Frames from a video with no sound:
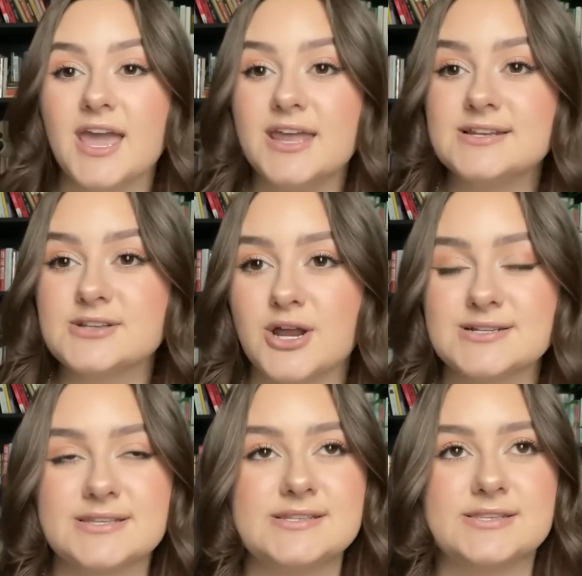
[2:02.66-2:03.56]
It is
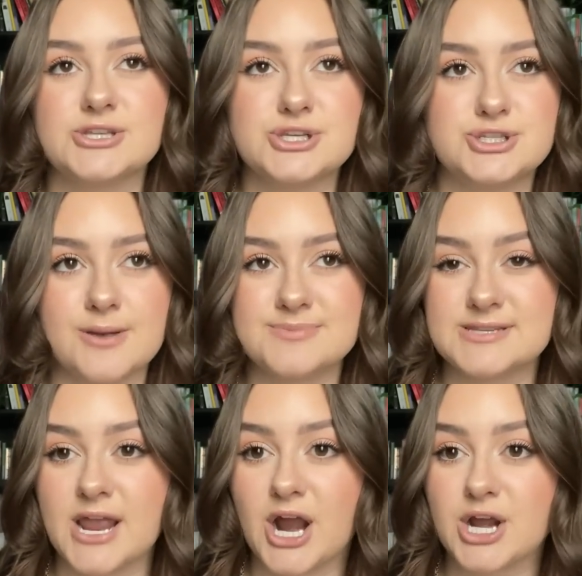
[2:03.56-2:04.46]
honestly such a jump
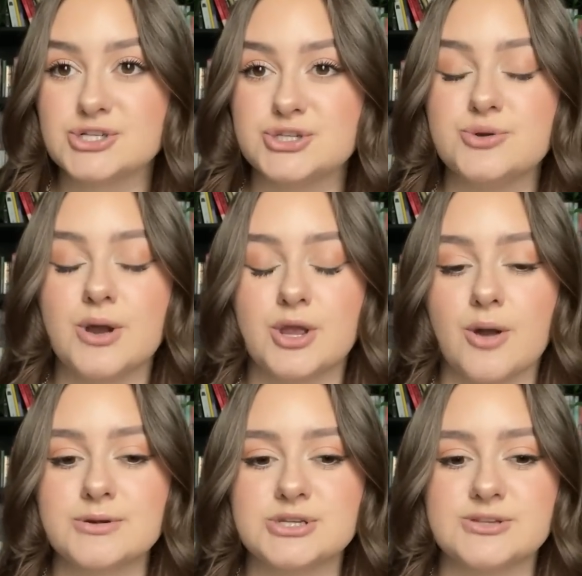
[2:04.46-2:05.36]
scare to
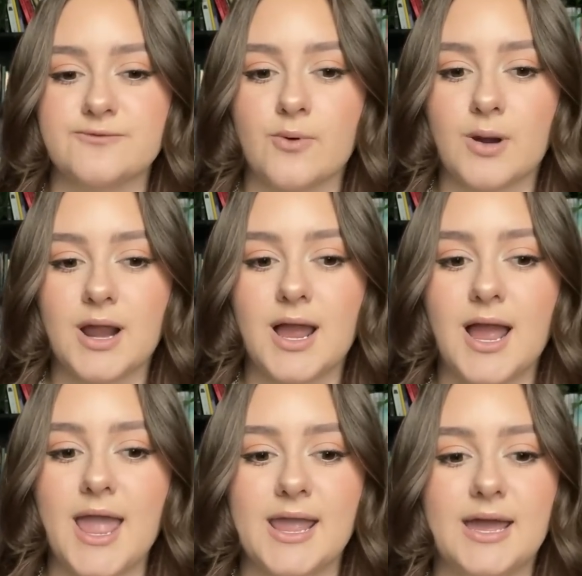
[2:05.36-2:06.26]
go into
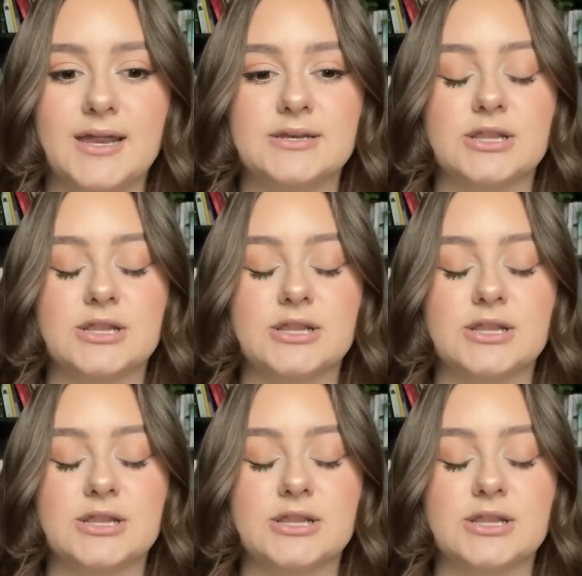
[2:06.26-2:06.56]
Sephora and